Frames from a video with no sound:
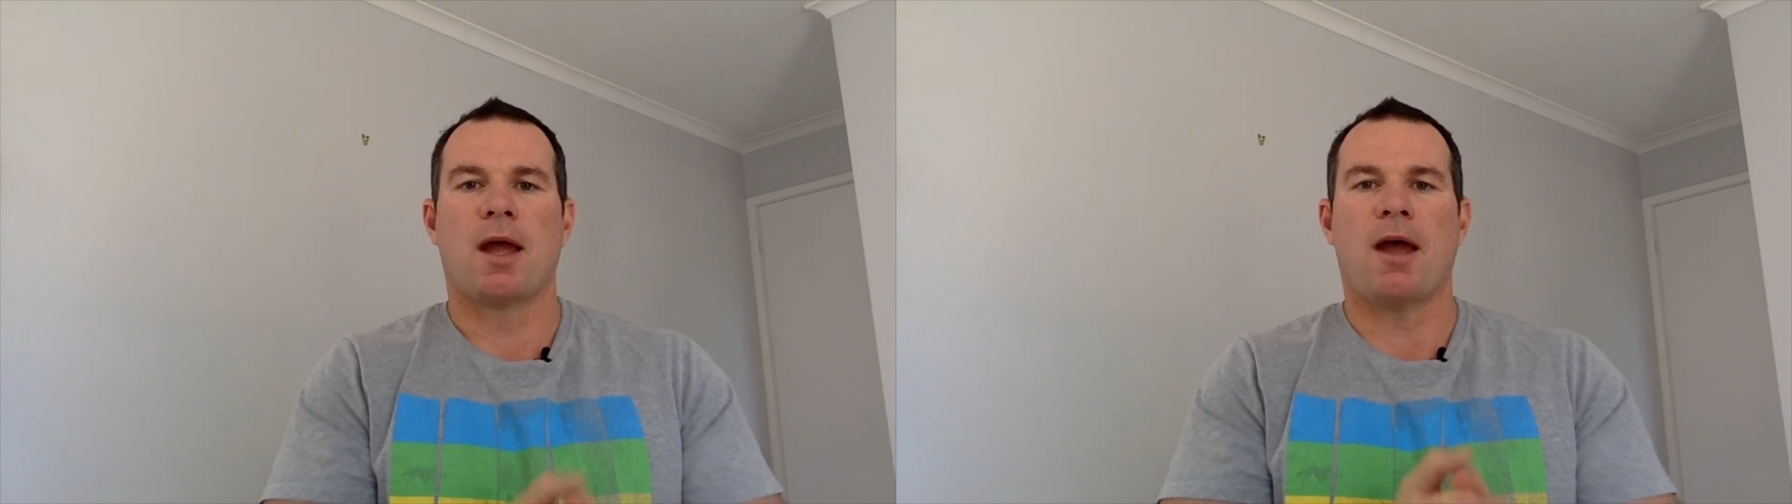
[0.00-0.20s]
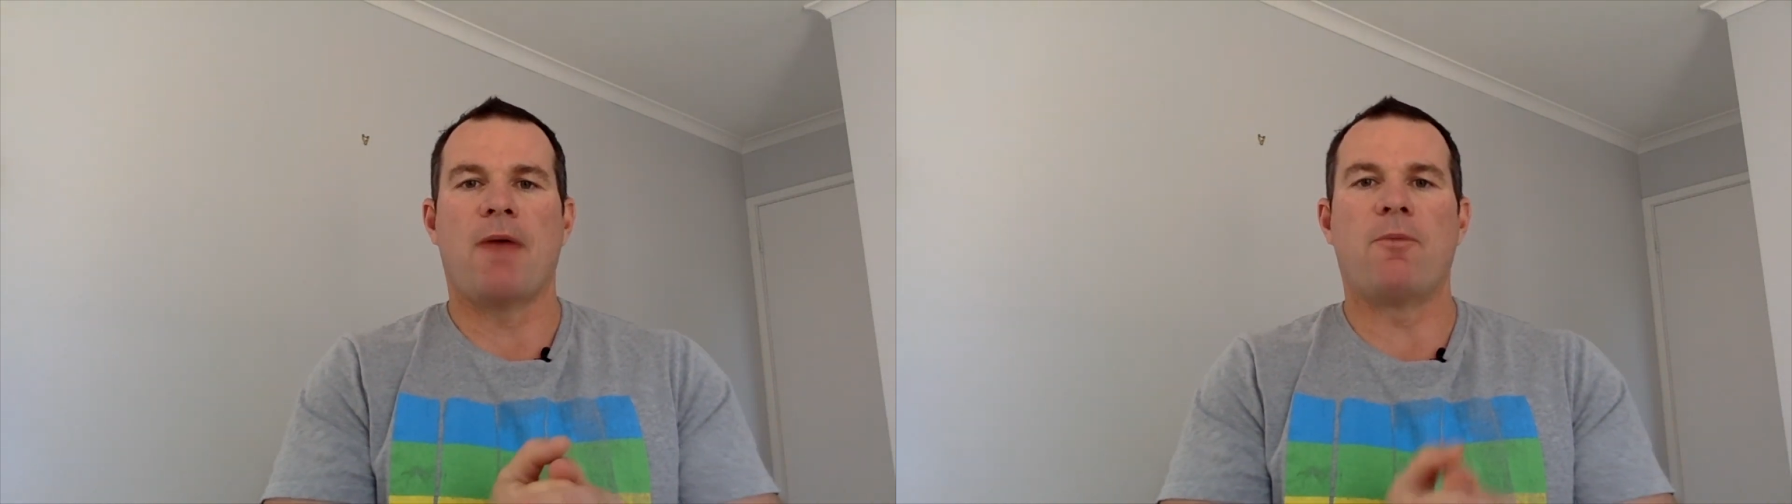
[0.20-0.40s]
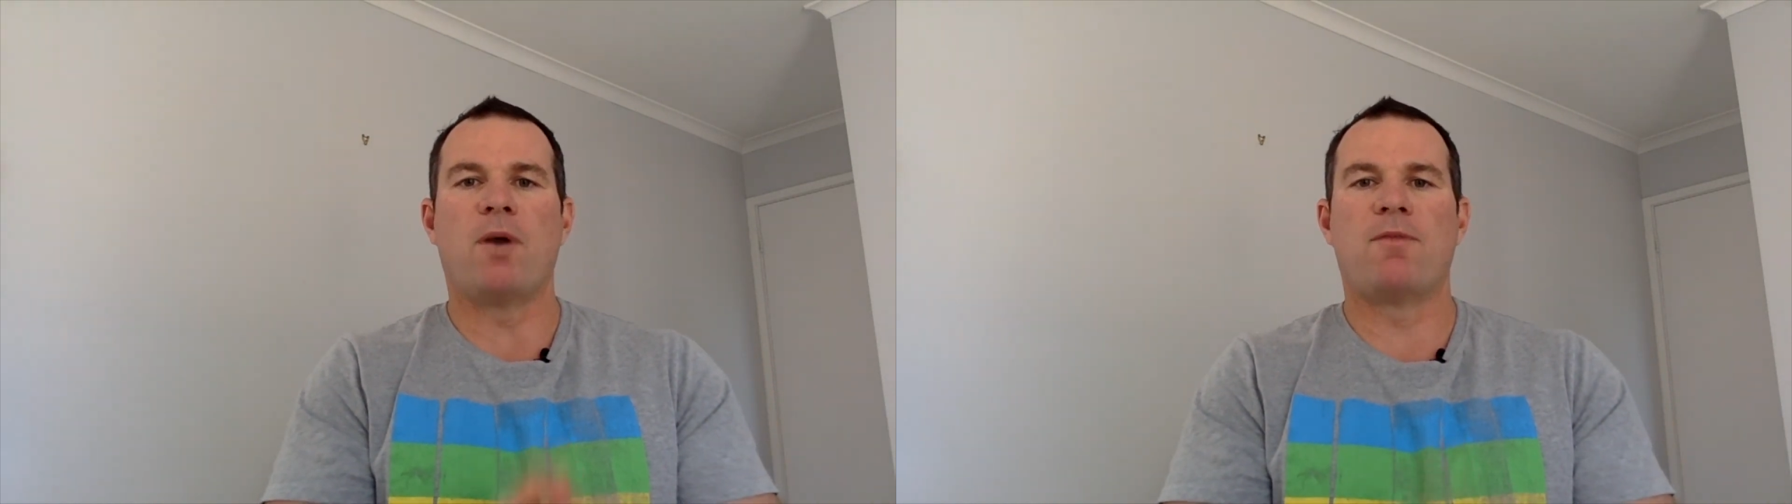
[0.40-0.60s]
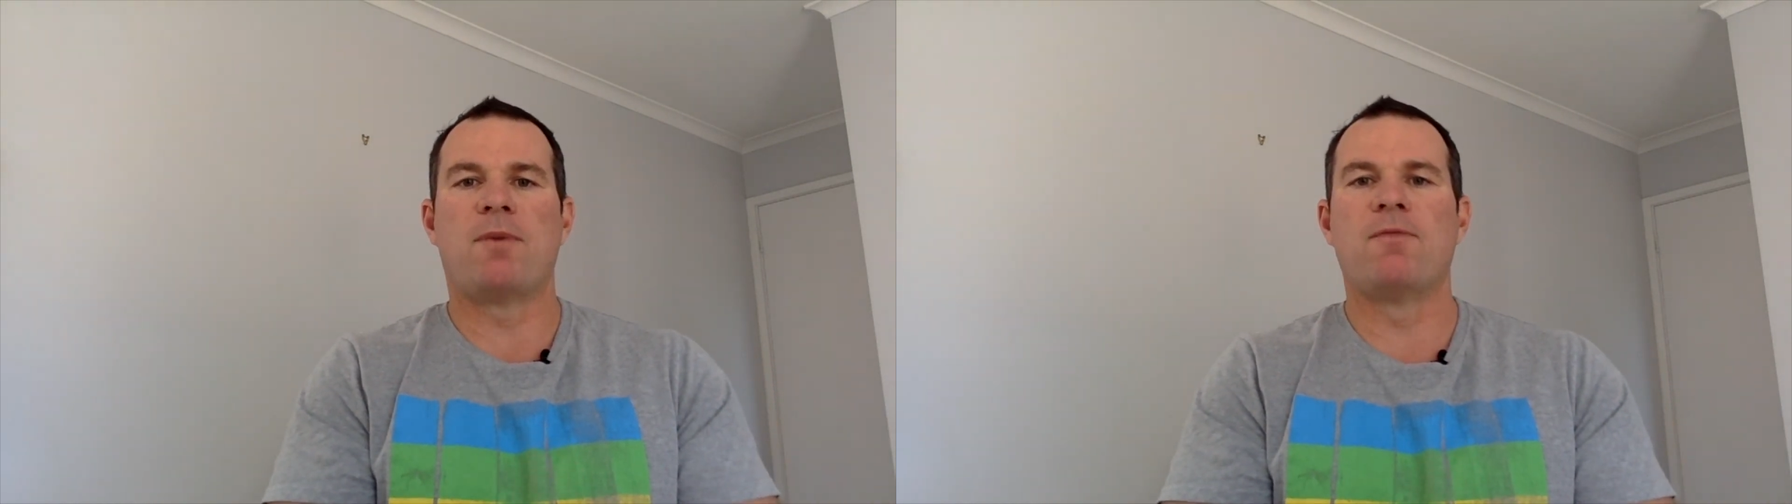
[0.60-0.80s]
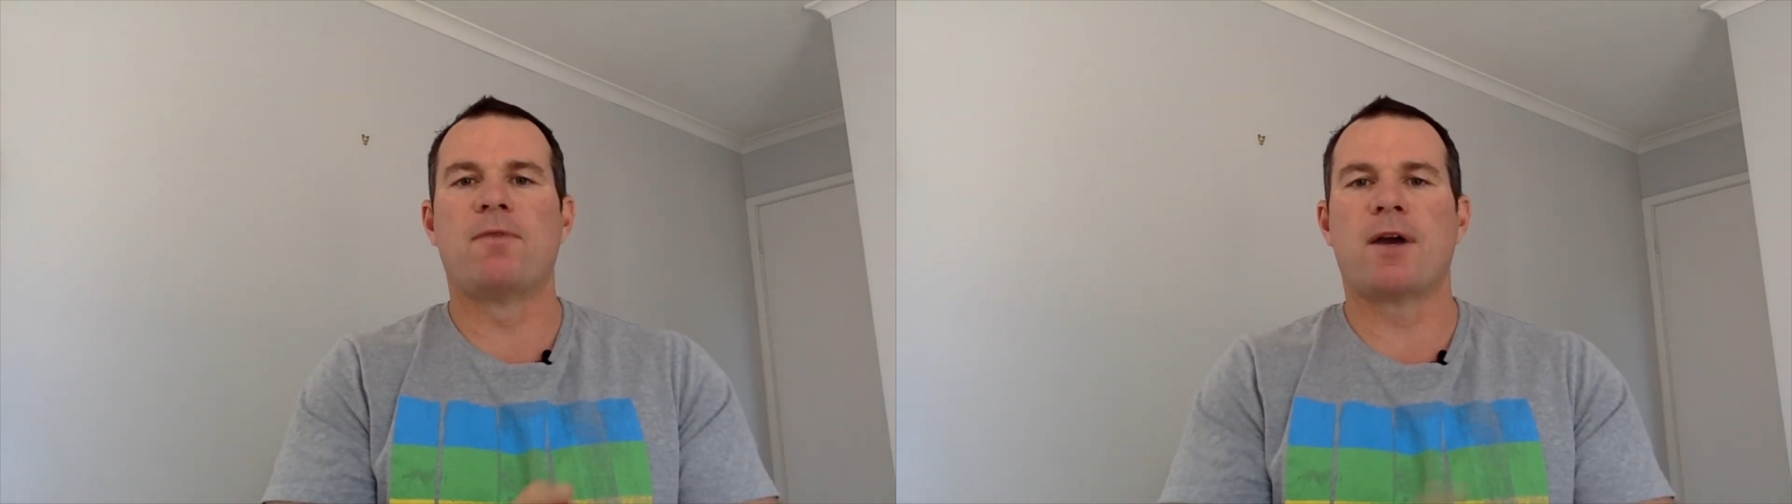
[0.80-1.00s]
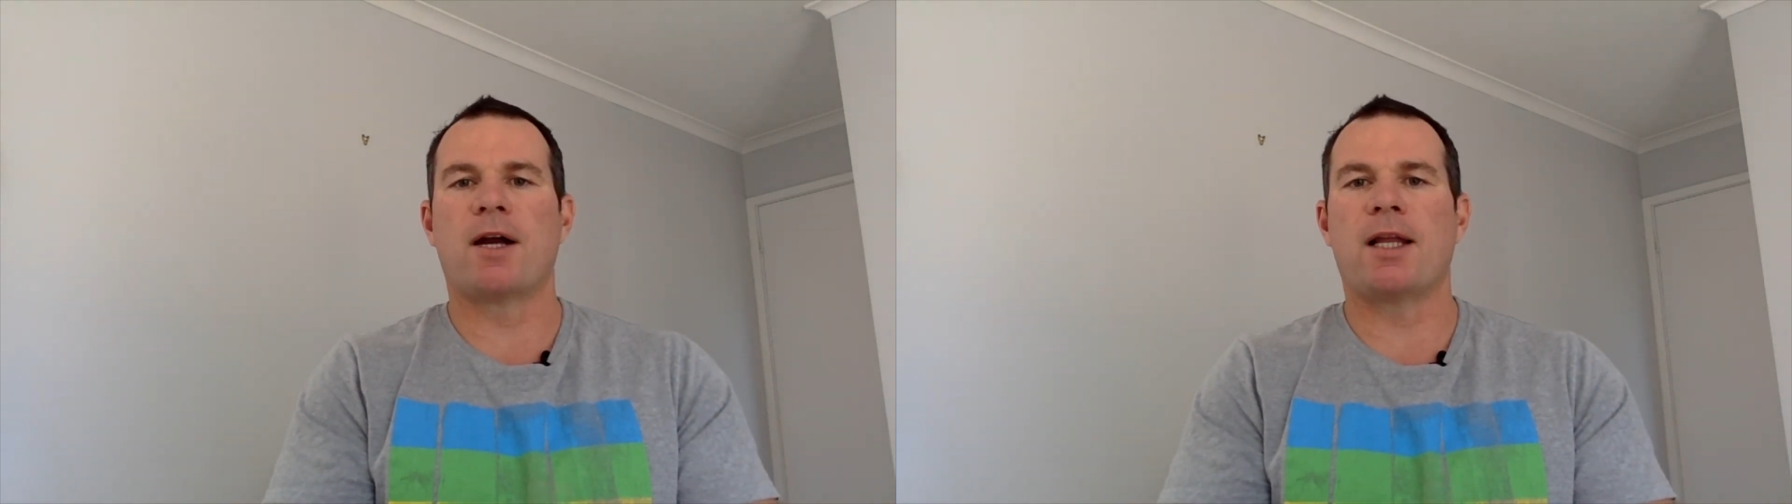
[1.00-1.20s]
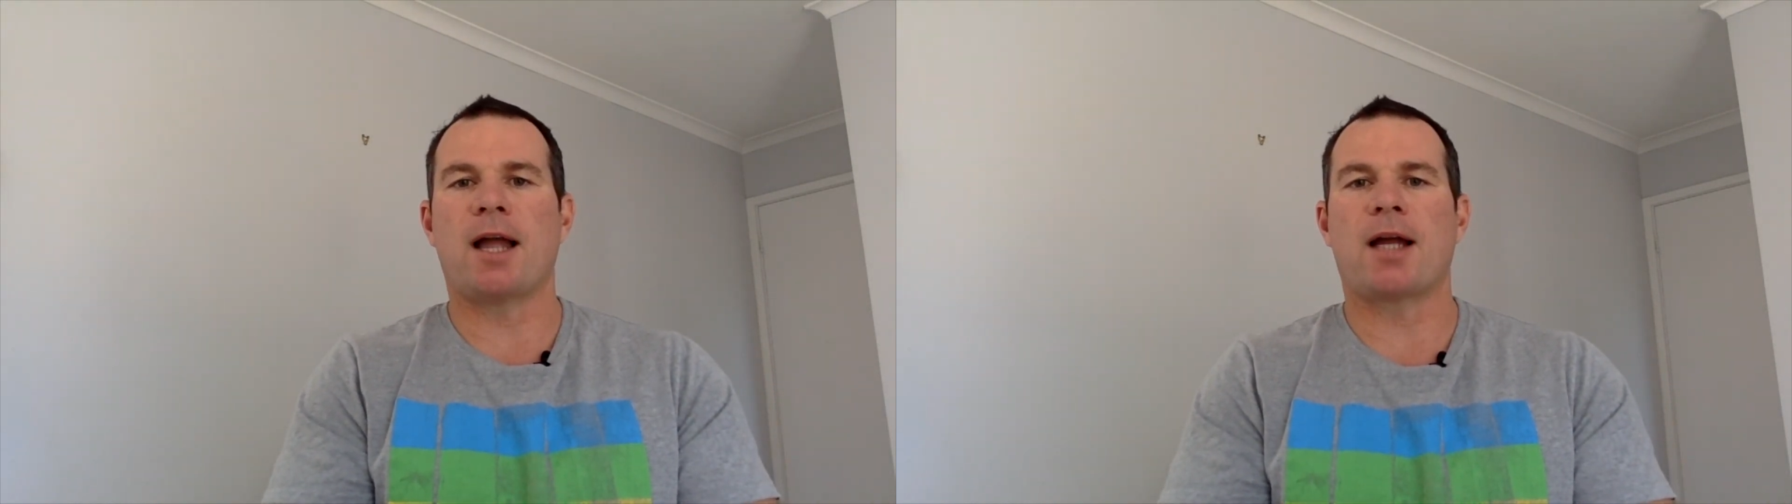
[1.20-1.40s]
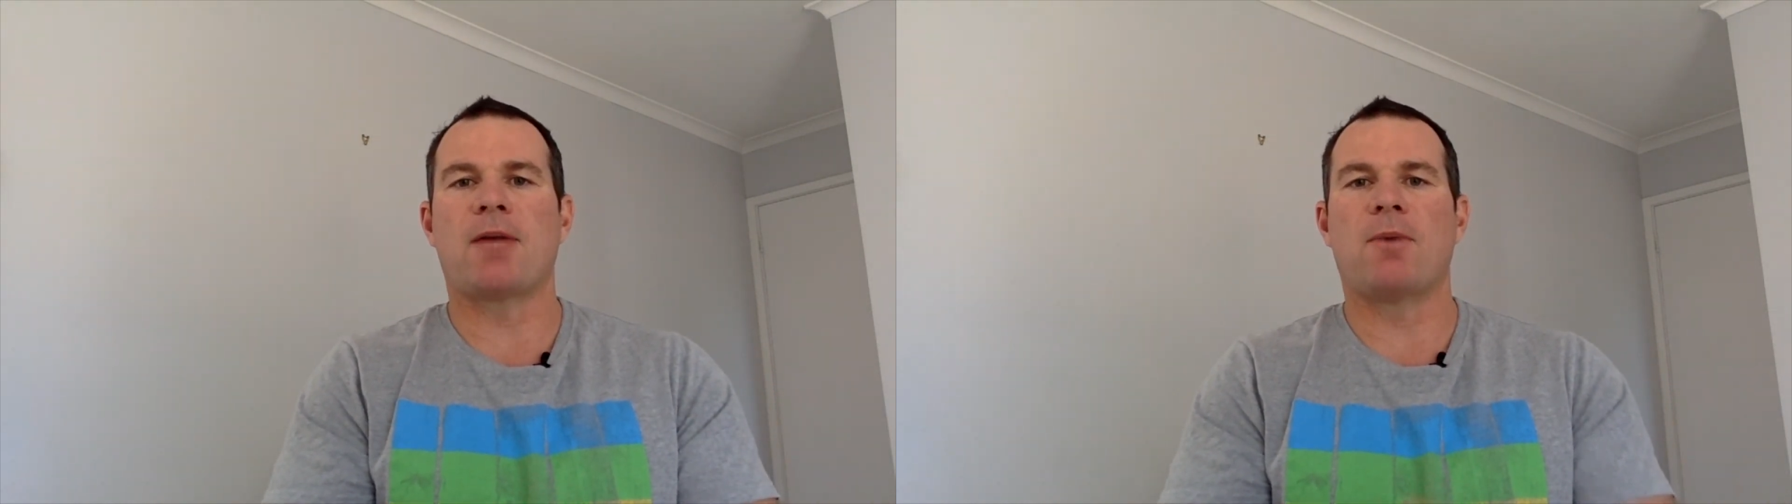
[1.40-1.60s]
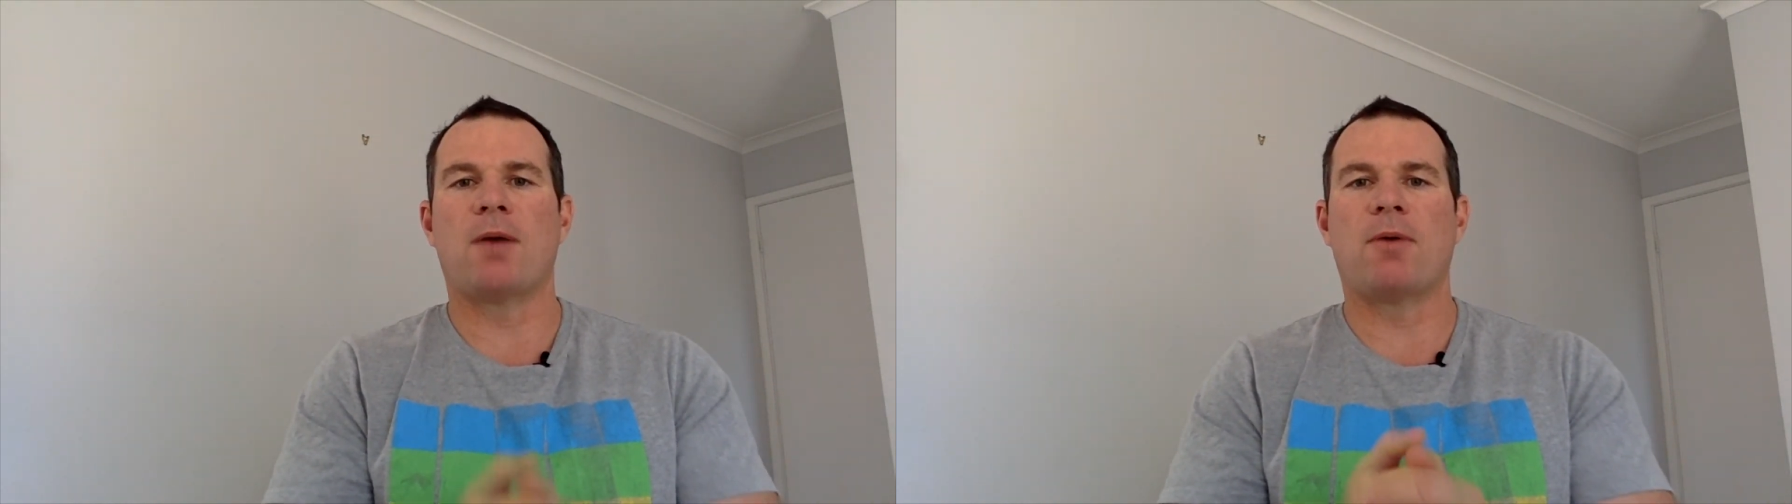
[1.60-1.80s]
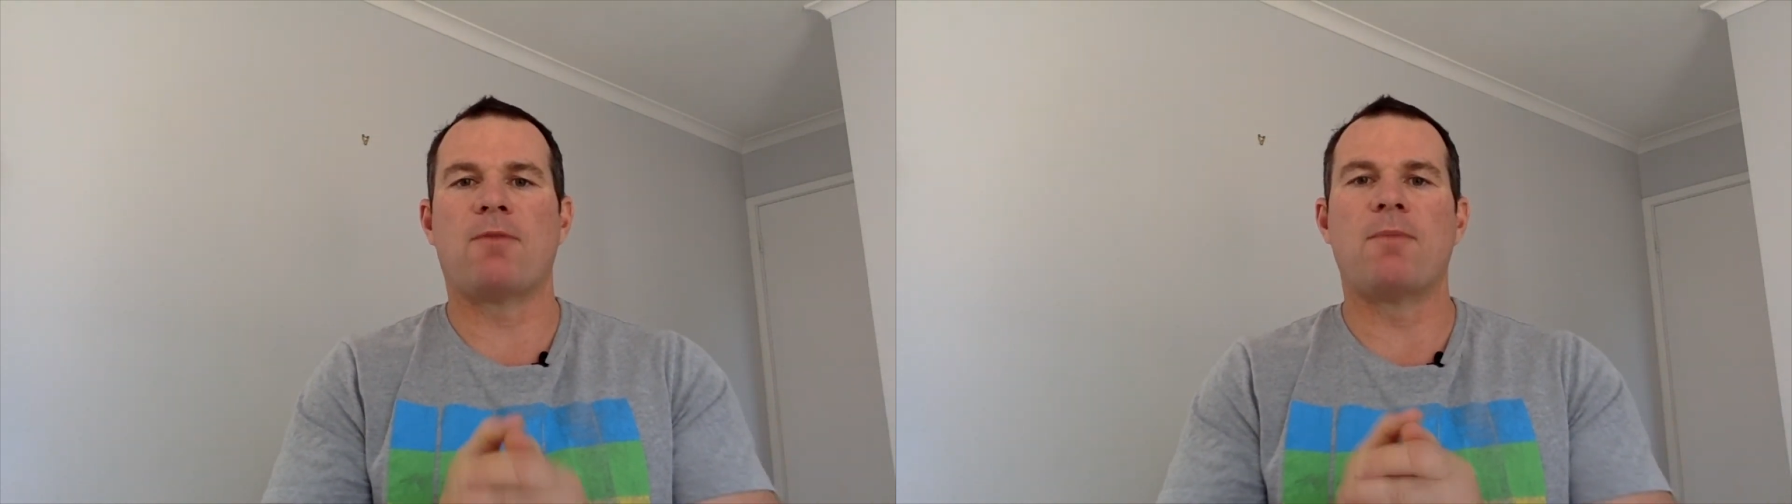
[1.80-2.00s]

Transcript: and we've been very lucky where we've